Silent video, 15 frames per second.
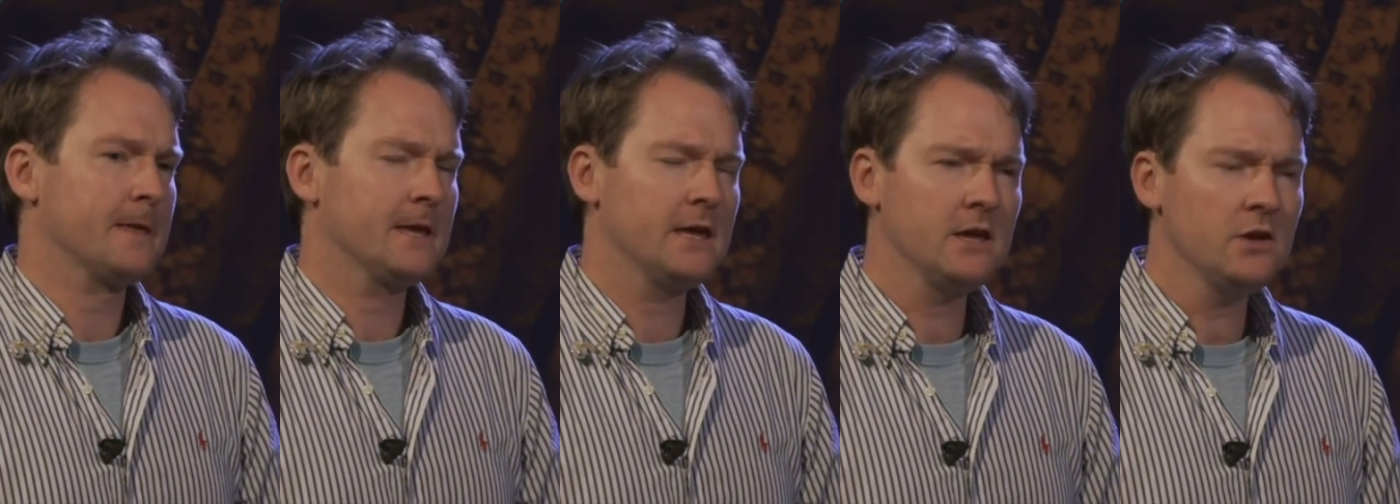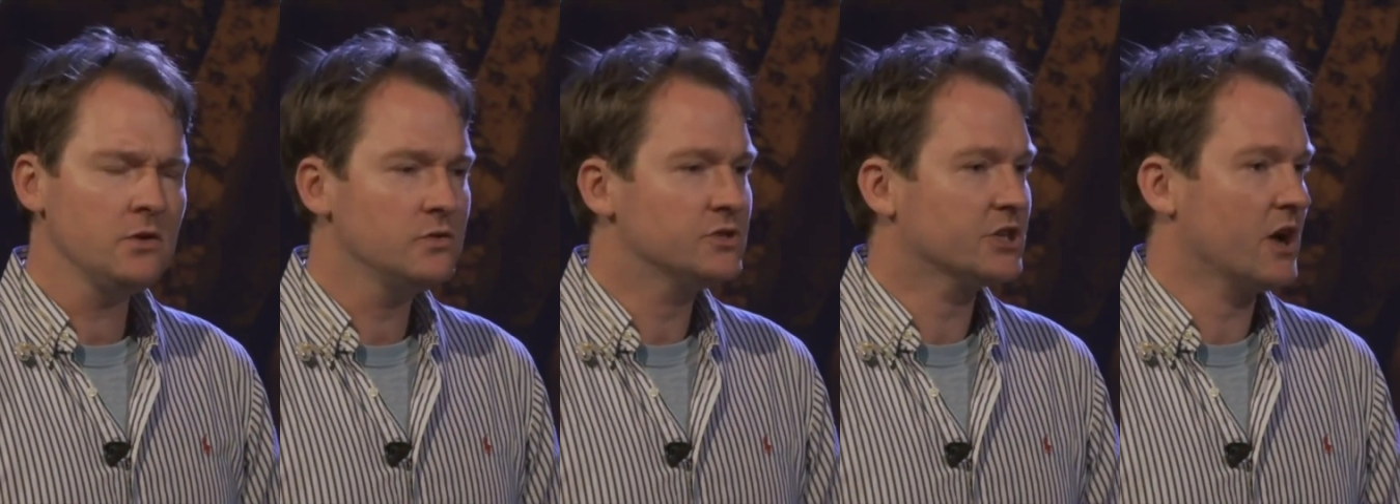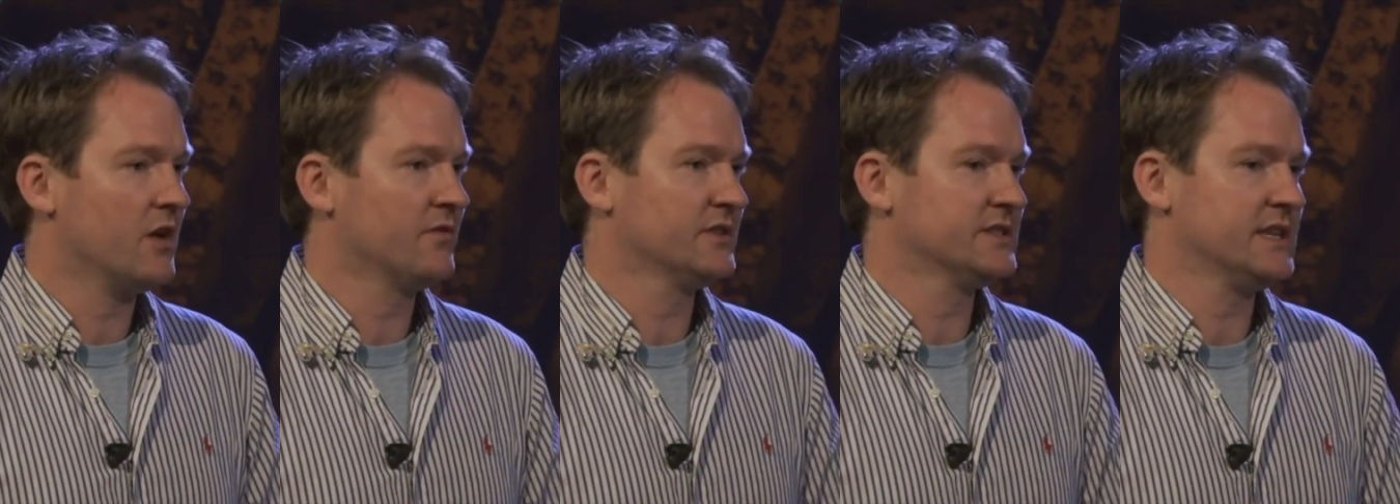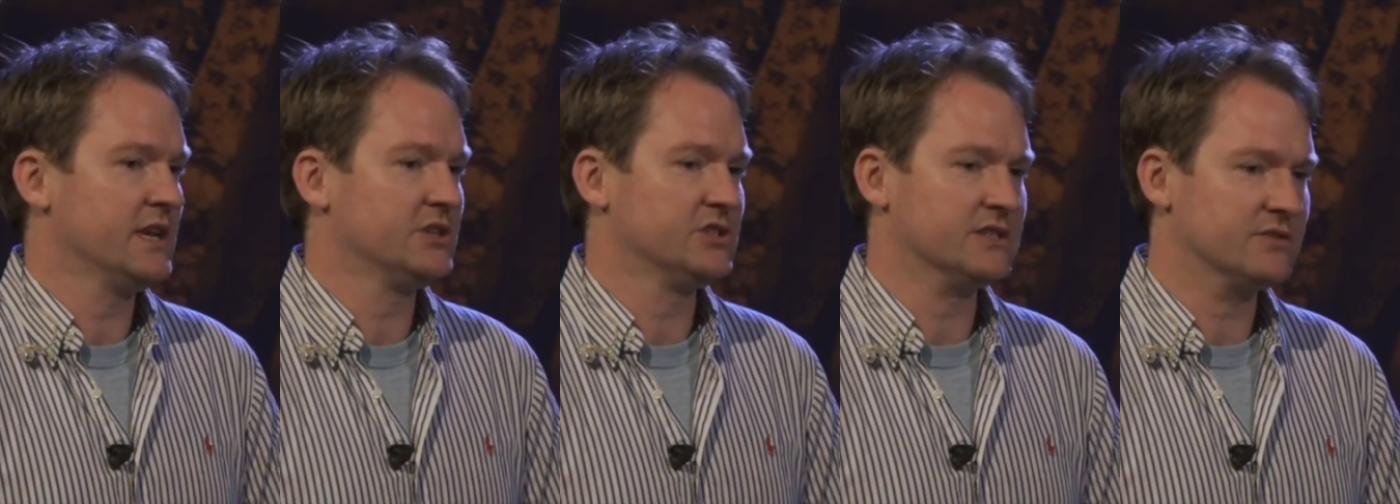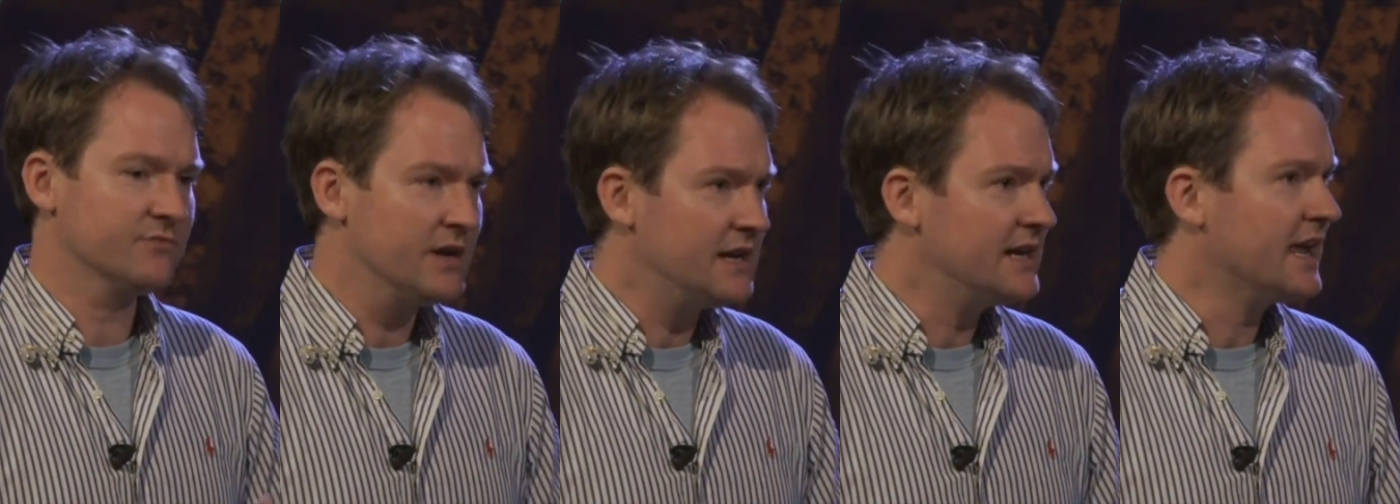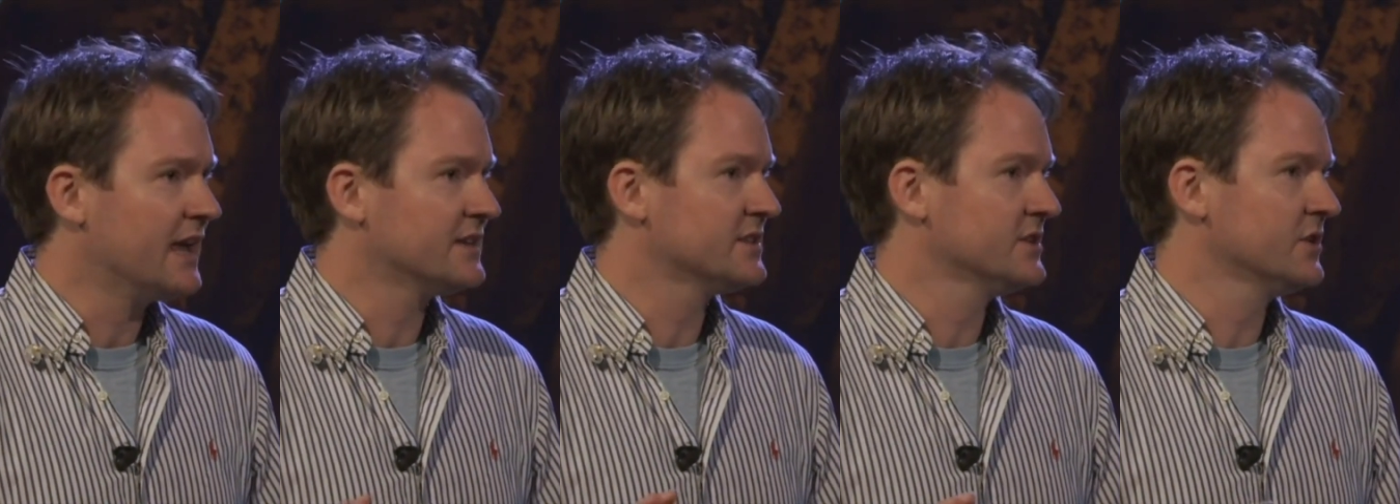Huge conversations, really
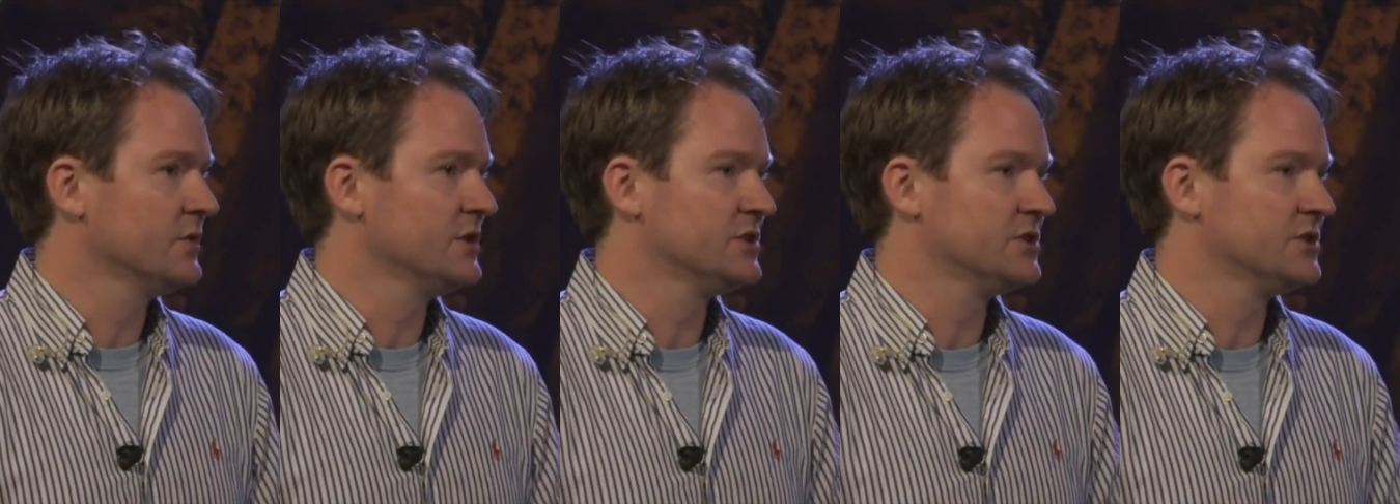getting to know